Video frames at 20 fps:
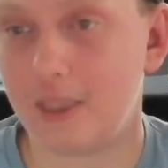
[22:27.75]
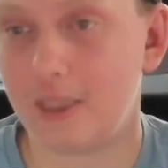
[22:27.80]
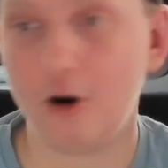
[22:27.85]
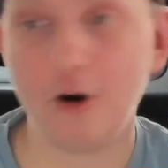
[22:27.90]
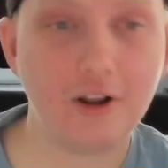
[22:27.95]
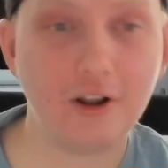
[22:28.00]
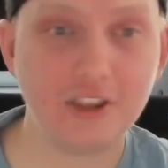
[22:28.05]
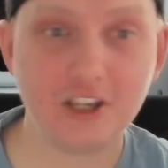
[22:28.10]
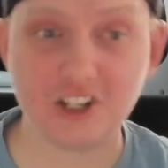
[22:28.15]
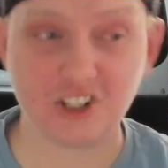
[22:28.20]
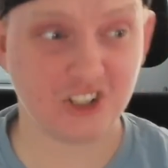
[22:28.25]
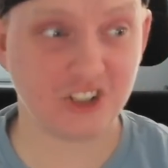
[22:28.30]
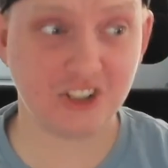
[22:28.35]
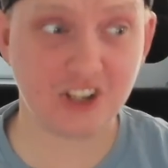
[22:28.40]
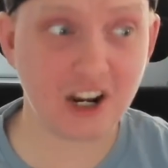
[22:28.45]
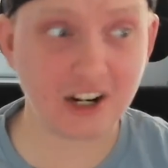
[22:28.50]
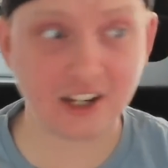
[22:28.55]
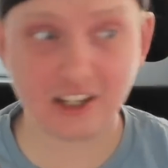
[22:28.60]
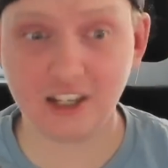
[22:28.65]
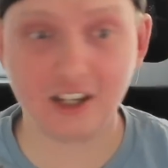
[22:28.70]
All this
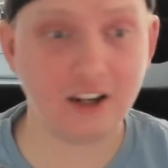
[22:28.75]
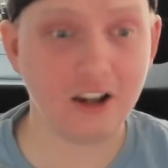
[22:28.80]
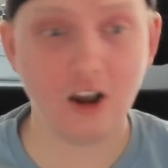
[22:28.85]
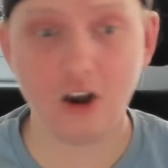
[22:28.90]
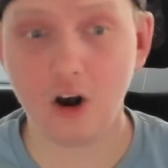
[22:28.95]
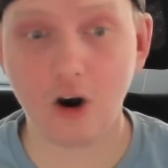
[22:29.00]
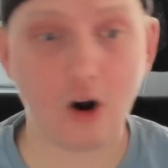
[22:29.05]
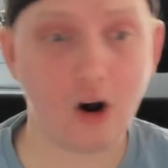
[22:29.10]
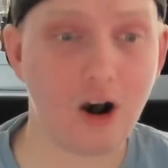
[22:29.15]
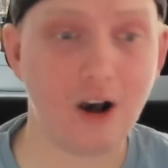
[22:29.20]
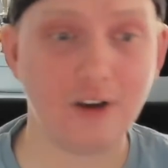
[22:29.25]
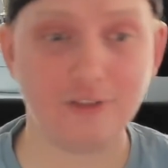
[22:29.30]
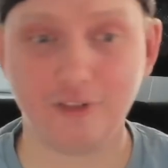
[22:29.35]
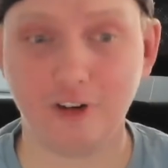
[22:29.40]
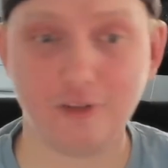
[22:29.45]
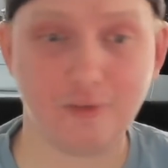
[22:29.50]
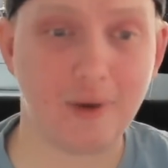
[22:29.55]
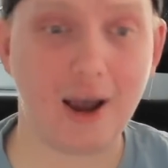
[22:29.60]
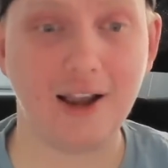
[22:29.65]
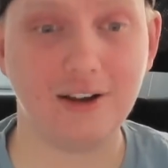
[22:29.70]
sucking off
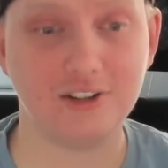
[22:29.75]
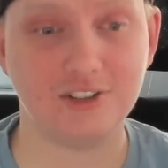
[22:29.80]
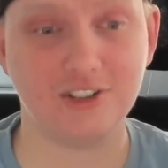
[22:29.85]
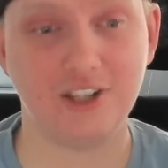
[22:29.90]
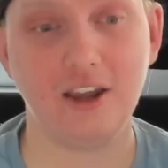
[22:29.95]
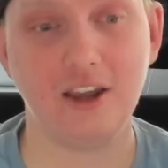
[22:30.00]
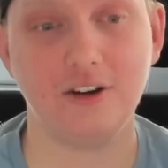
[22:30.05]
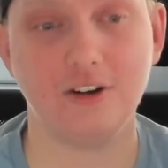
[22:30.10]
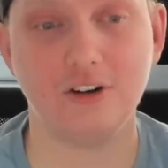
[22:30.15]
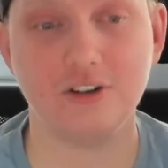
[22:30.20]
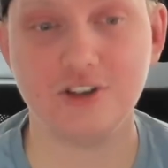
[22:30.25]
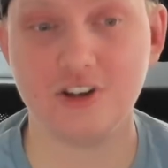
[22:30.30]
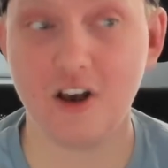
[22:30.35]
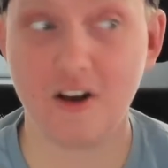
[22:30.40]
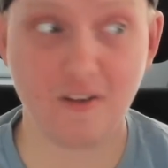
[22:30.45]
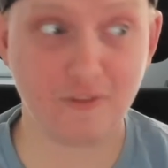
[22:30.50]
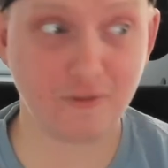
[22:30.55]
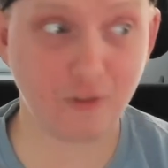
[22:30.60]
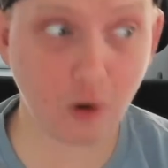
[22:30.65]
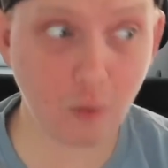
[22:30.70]
of Miles Sanders,
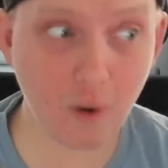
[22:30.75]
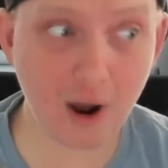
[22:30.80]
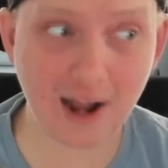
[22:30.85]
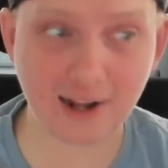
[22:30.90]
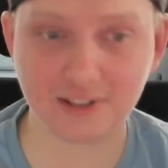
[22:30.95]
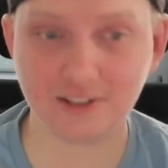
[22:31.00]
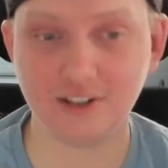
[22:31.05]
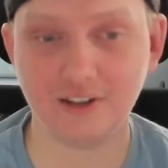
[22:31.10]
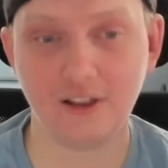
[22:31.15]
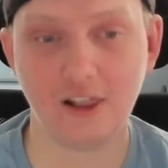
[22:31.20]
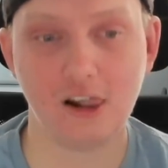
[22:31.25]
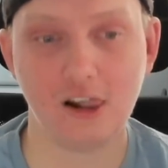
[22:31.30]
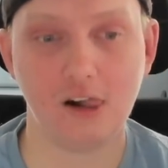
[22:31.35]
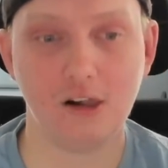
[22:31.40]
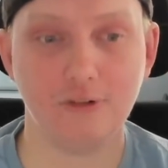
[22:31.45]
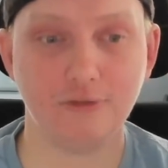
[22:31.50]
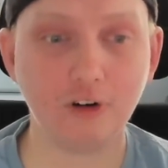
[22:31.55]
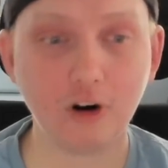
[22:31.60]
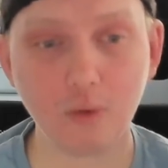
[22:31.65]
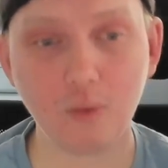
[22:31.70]
for what?
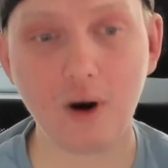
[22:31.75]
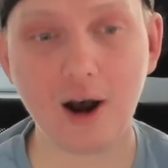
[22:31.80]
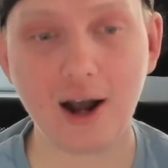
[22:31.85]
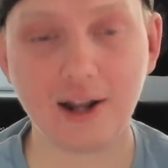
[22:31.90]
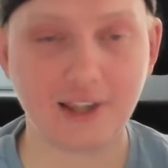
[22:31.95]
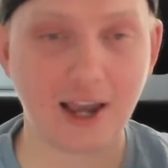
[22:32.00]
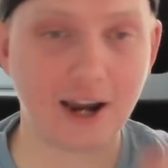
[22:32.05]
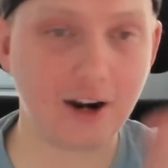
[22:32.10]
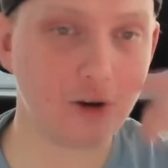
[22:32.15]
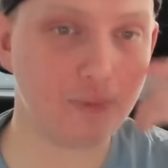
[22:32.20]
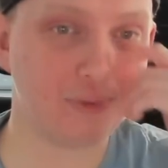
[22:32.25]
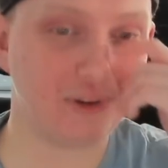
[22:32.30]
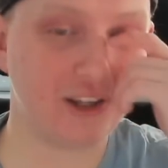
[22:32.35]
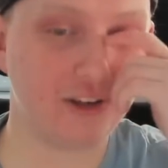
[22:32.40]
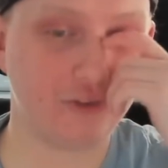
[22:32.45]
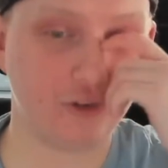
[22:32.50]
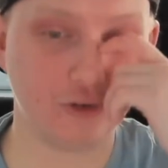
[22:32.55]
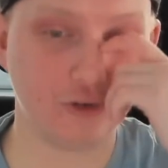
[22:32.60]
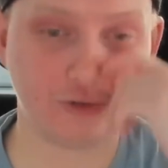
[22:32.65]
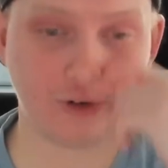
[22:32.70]
For what? I don't
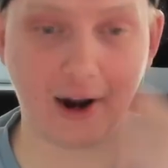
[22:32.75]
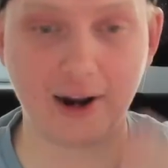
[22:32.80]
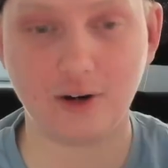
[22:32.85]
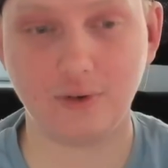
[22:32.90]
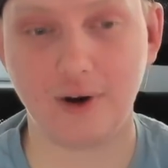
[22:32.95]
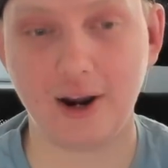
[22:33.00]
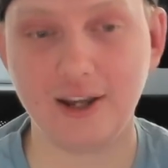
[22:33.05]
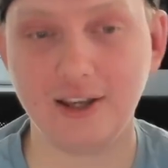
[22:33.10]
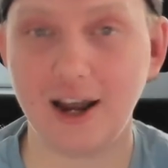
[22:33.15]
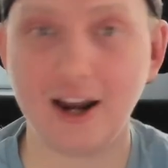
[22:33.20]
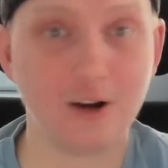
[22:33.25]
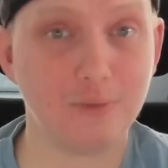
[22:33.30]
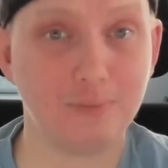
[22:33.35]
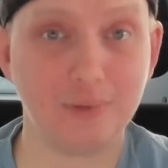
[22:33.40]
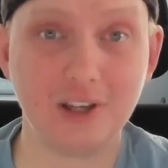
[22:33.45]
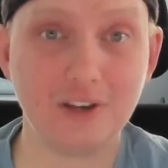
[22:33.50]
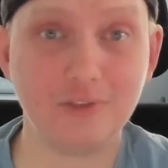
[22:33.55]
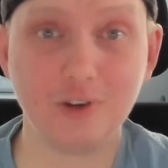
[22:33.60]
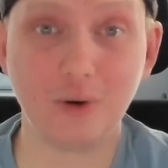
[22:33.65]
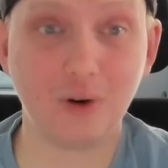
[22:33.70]
believe you, Frank Reich. I don't
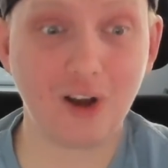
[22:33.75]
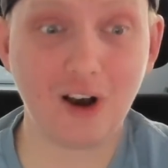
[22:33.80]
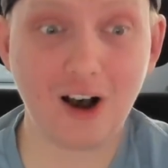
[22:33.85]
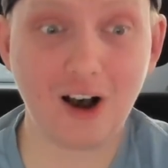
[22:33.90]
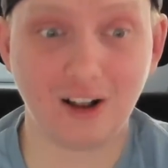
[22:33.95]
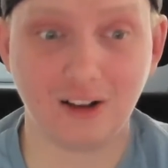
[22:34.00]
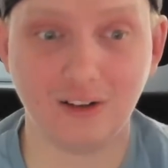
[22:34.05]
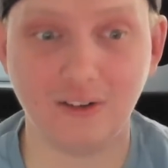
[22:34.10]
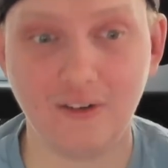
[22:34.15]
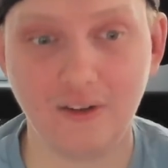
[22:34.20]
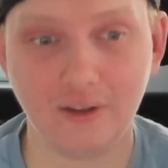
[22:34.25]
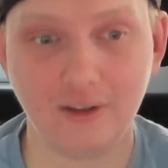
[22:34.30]
believe you at all.